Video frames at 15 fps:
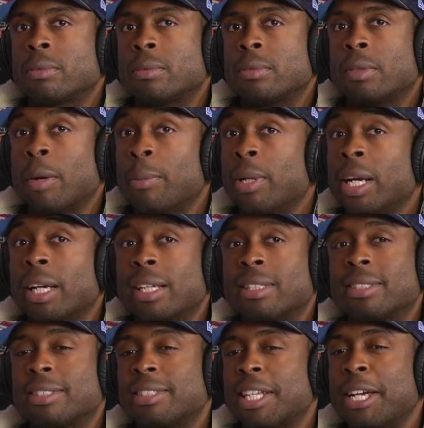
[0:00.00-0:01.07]
I mean, I
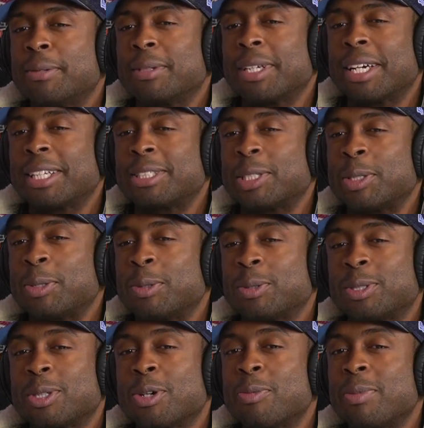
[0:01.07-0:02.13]
guess the same thing I
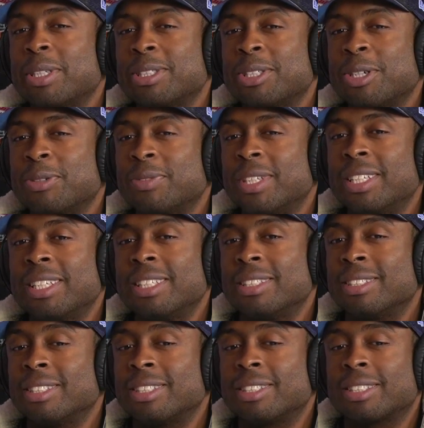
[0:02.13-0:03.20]
told myself
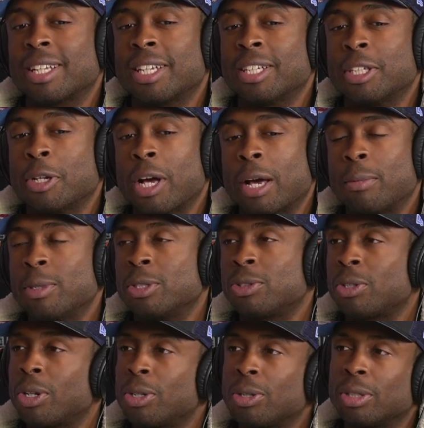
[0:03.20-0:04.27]
then. Just, hey, you gotta be
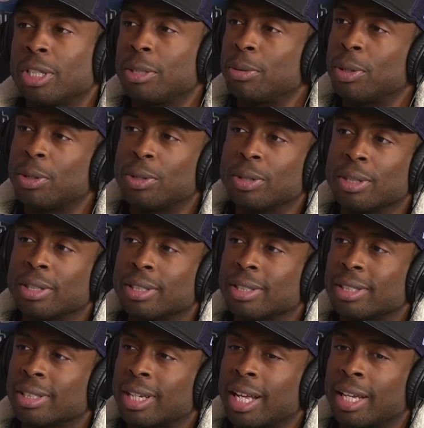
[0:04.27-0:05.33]
strong, keep going.
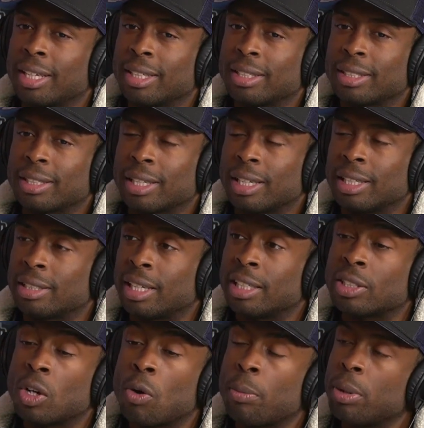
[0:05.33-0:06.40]
Yeah, like
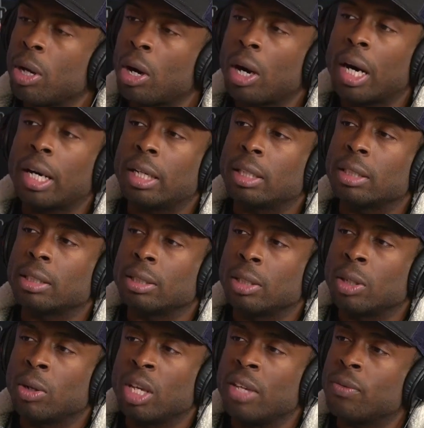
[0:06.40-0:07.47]
it's gonna be all right.
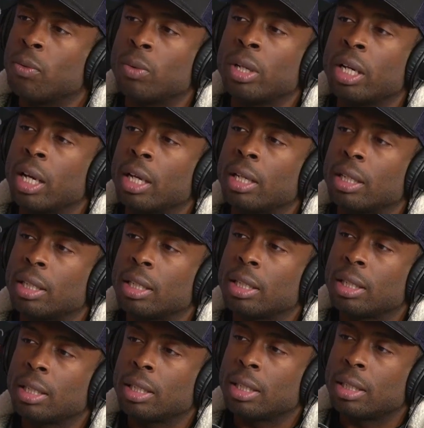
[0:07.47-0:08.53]
You know, even when it ain't,
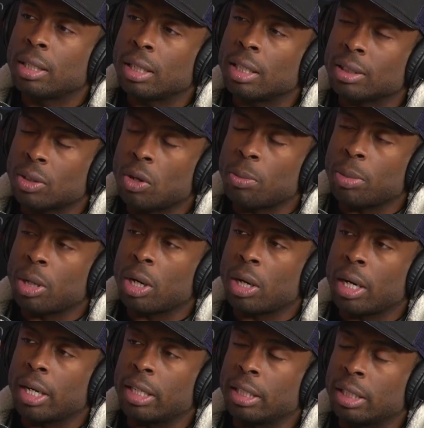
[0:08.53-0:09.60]
it's gonna be all
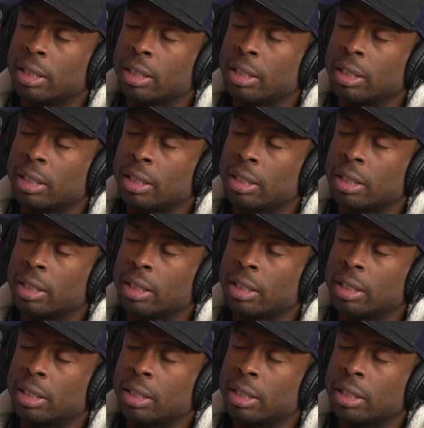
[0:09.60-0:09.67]
right.